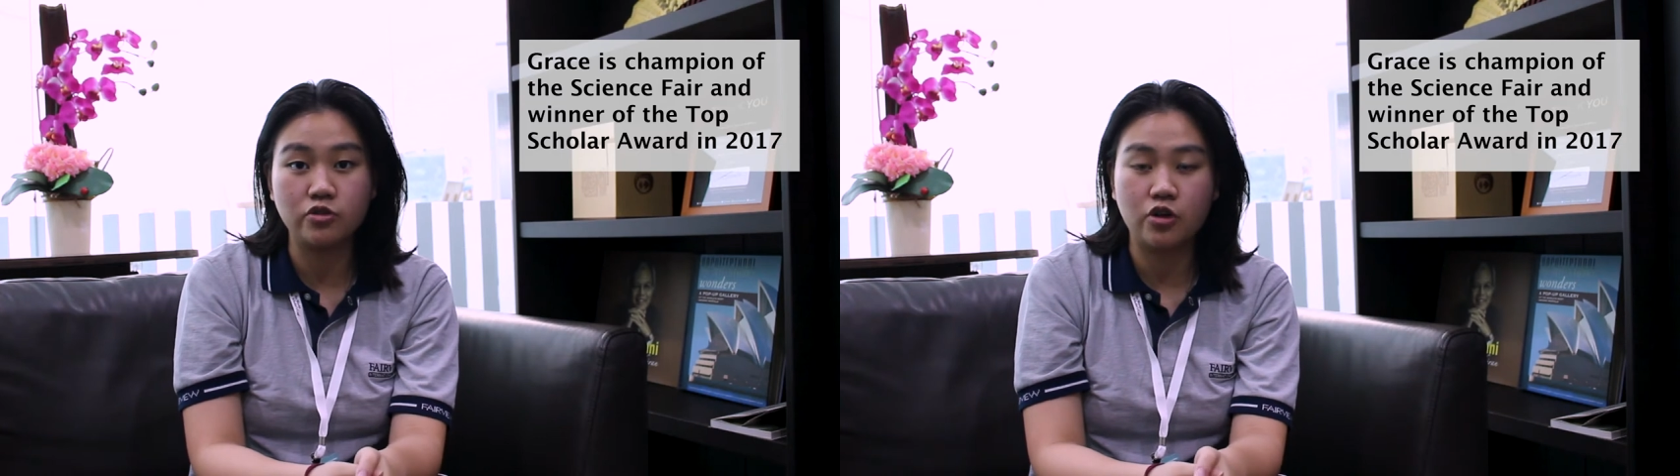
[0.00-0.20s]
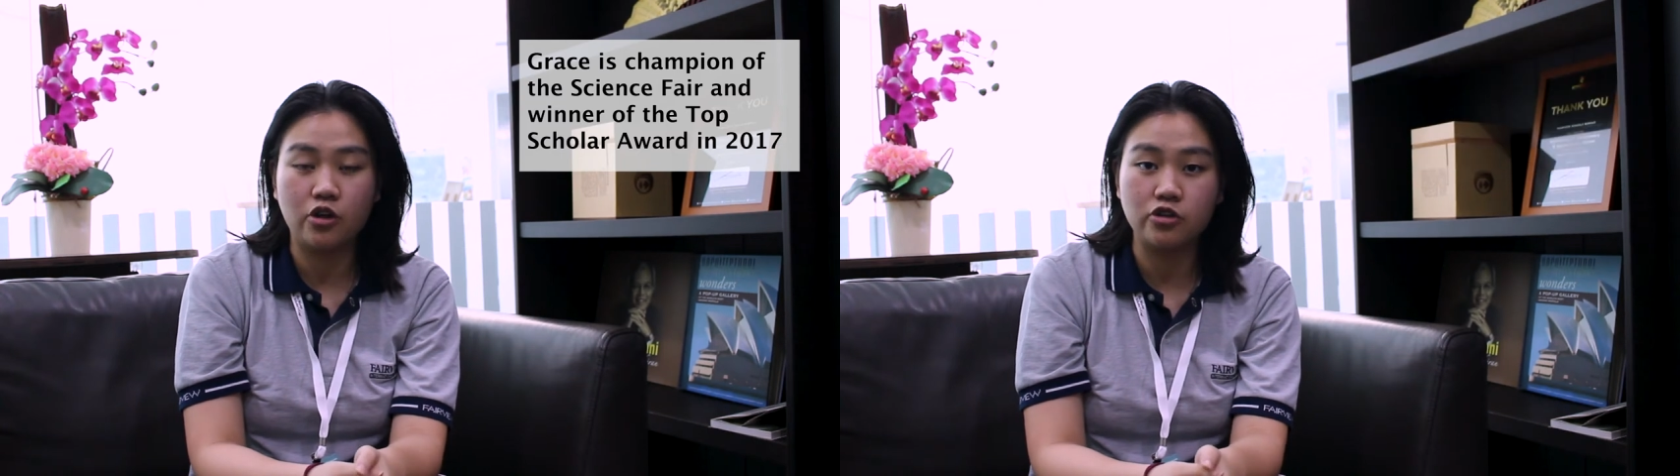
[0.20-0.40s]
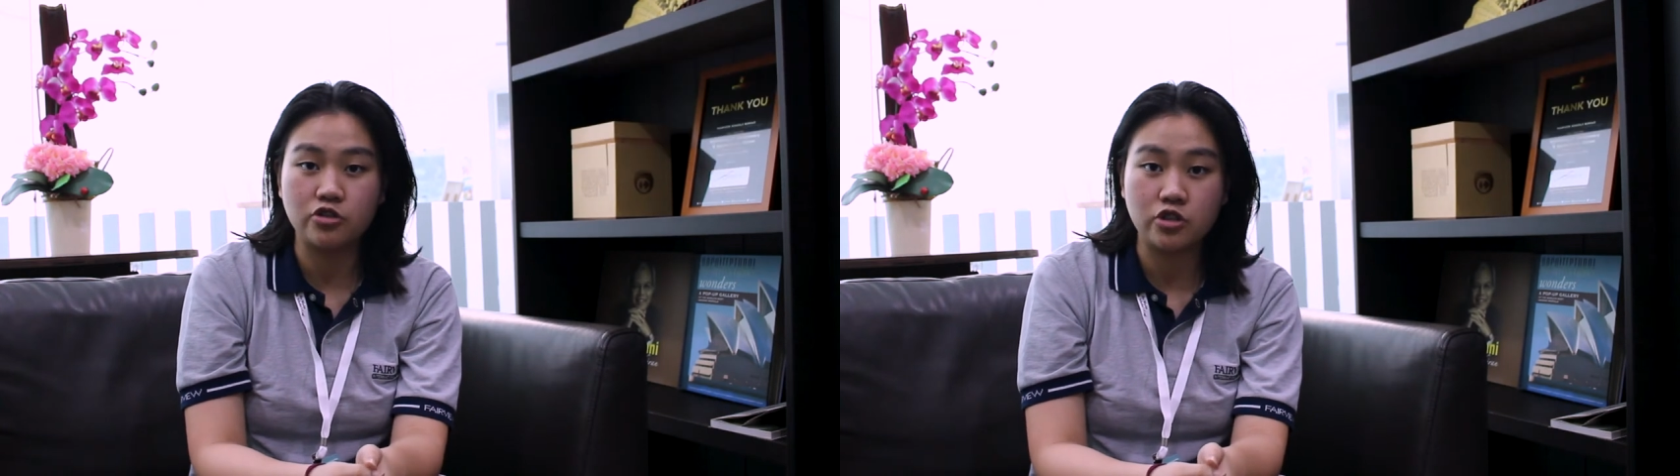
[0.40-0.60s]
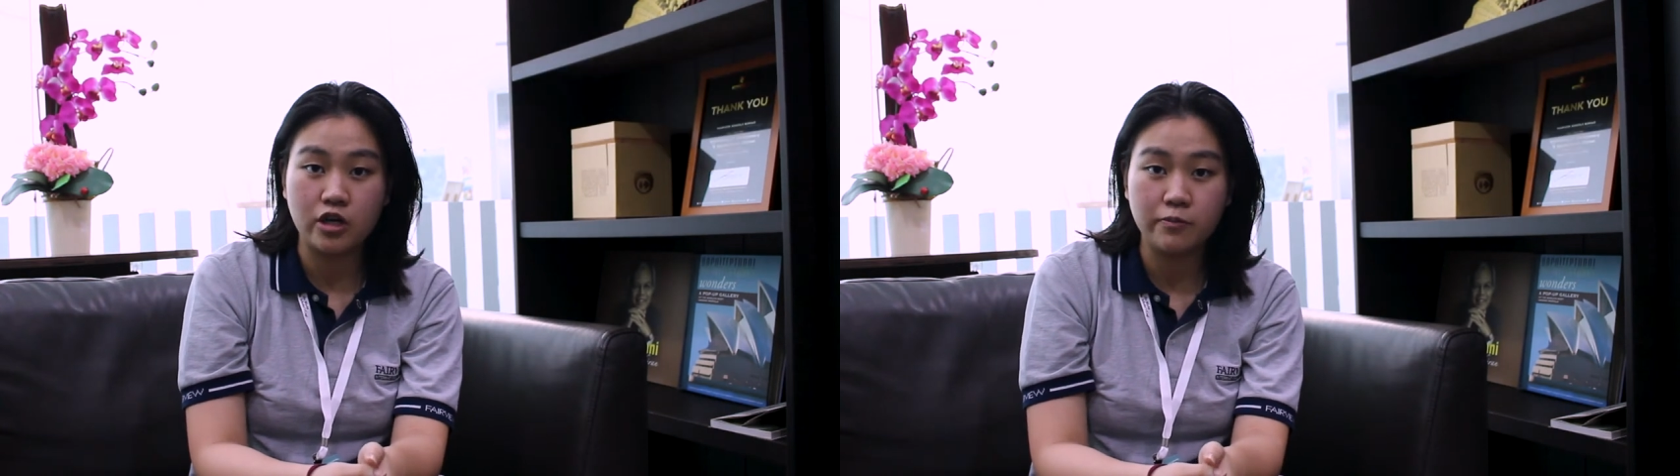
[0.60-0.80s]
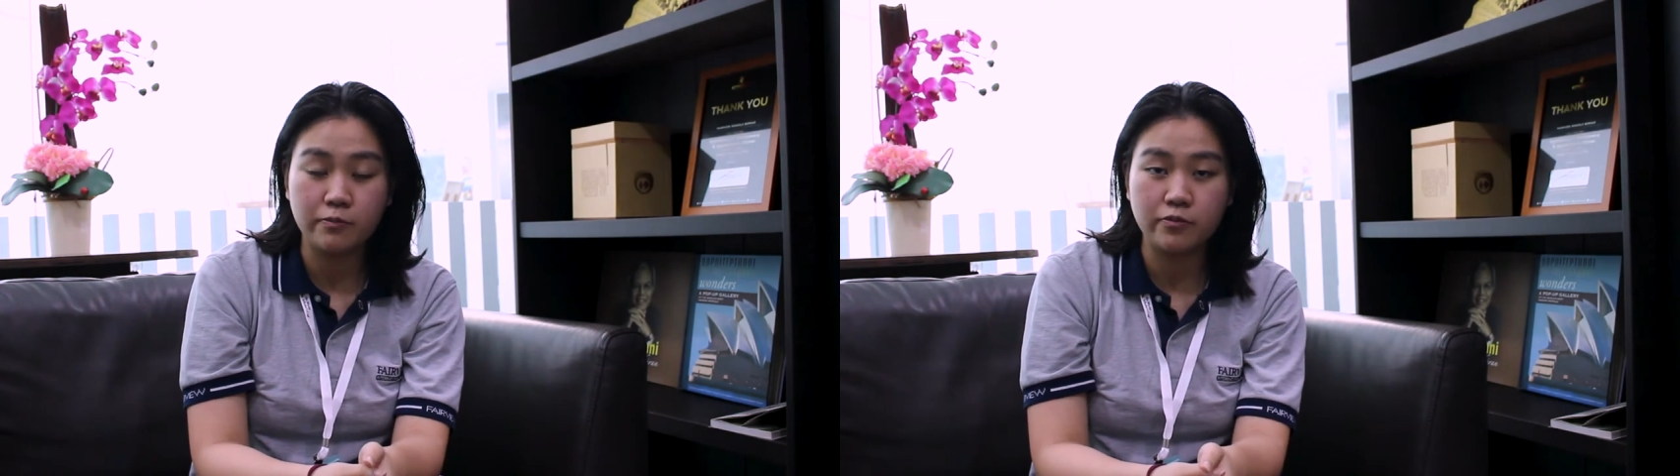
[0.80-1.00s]
Scholars
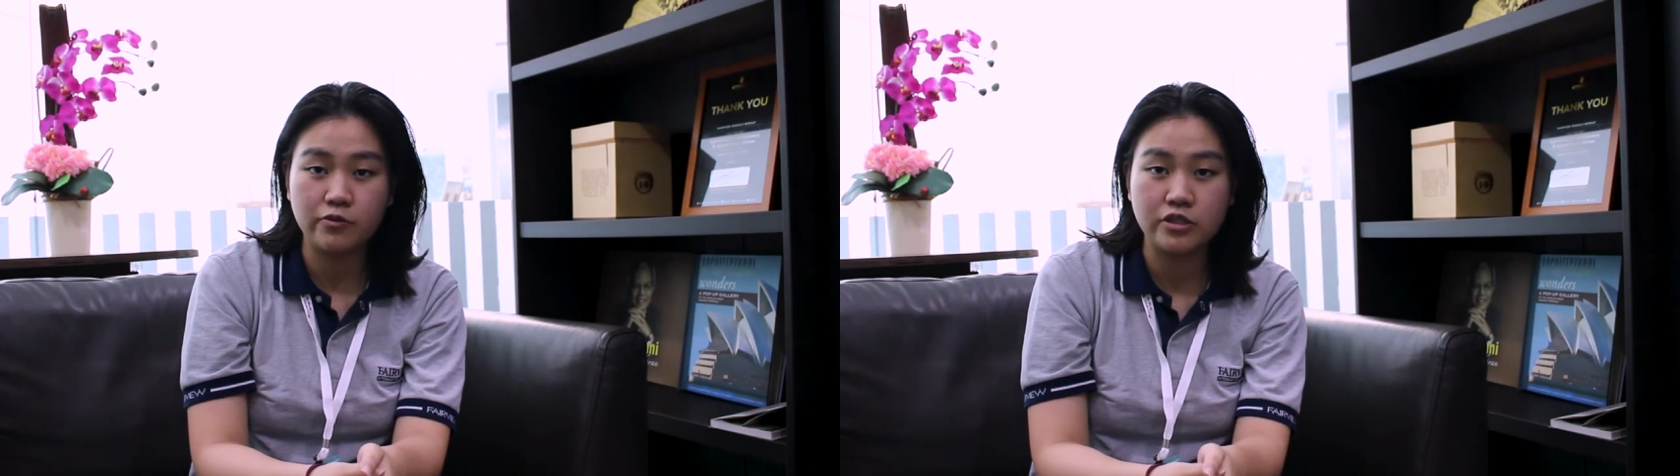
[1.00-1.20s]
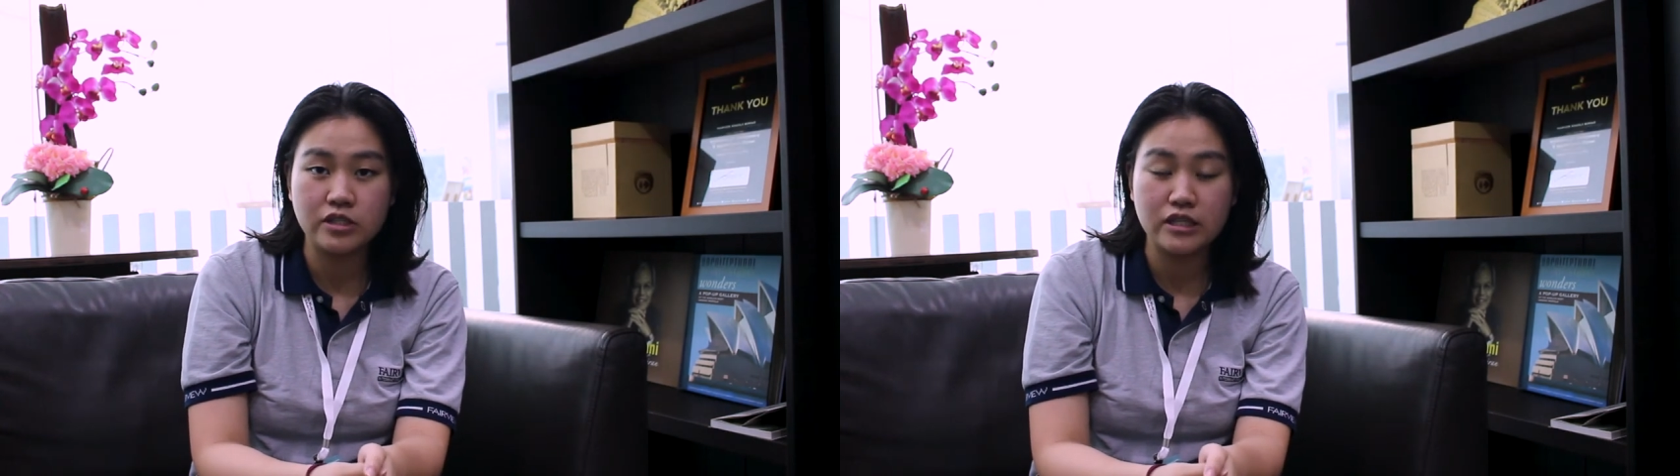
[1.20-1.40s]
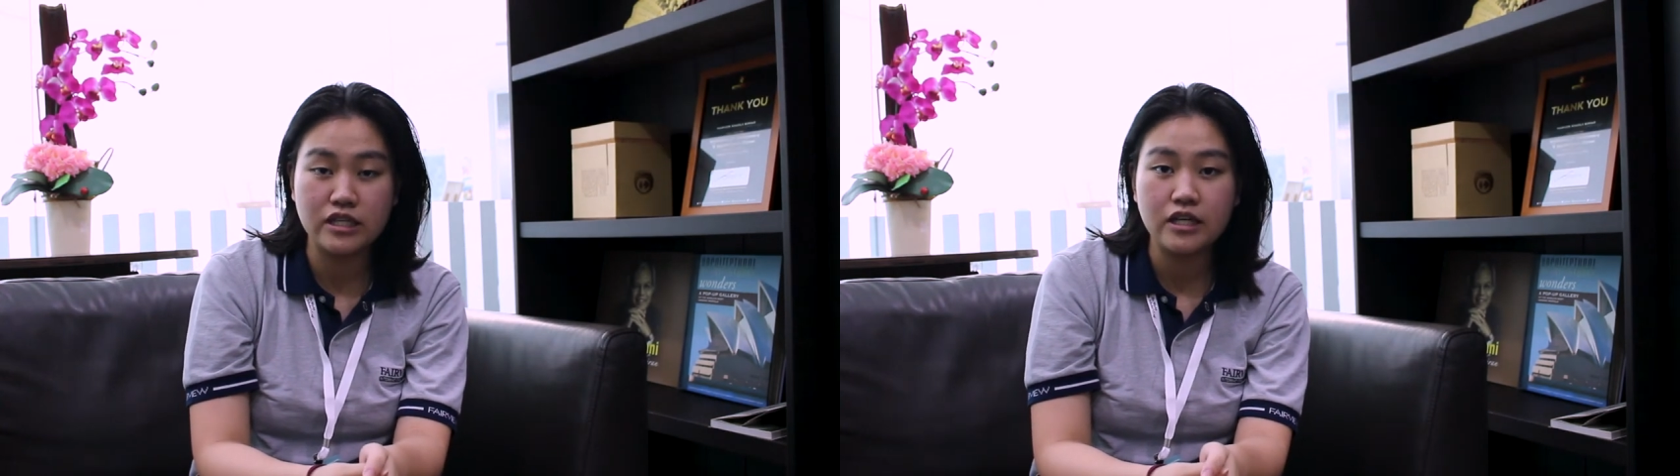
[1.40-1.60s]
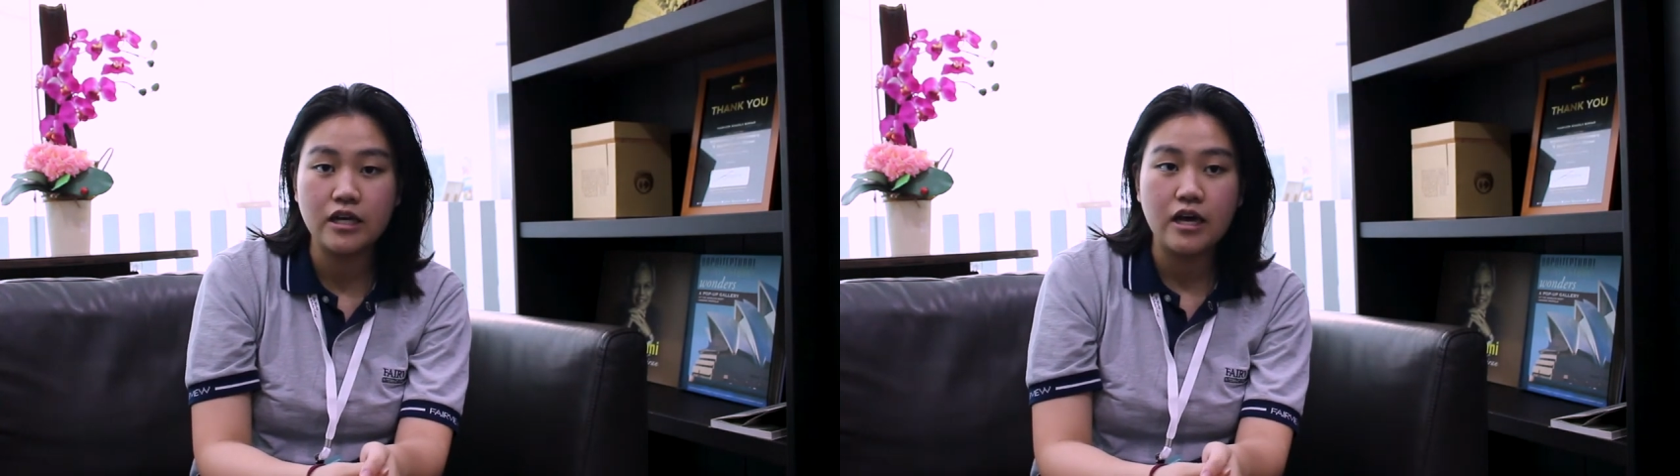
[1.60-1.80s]
Cup recently.